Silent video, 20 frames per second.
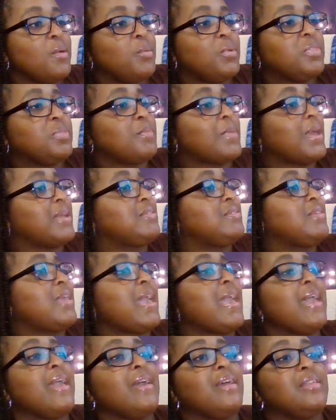"With my
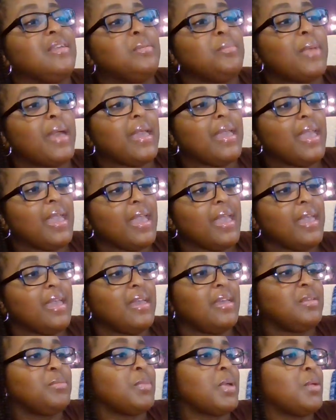tail in my
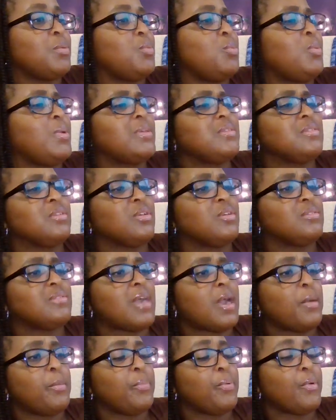hand, my whiskers
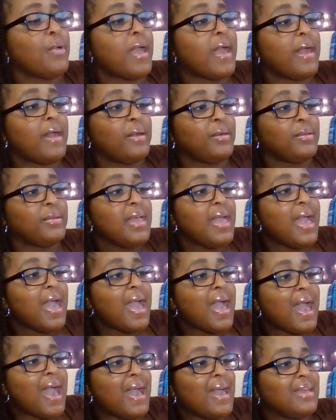out proud,
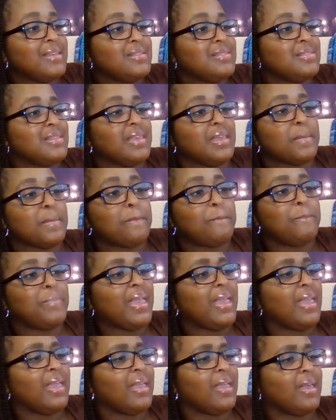I sing it
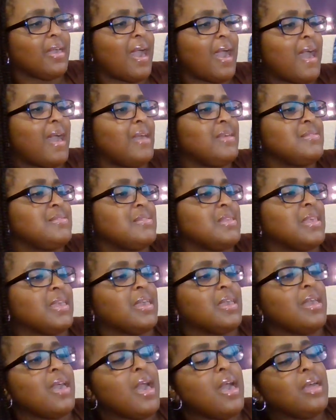big, I sing
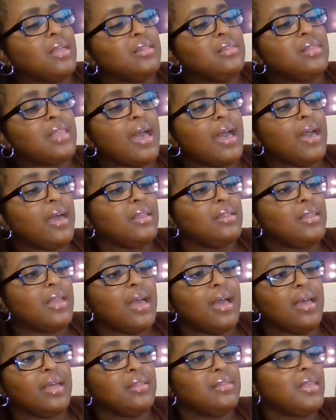it la
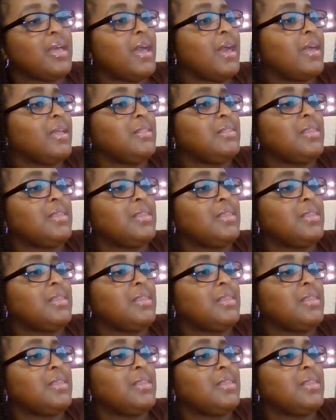la la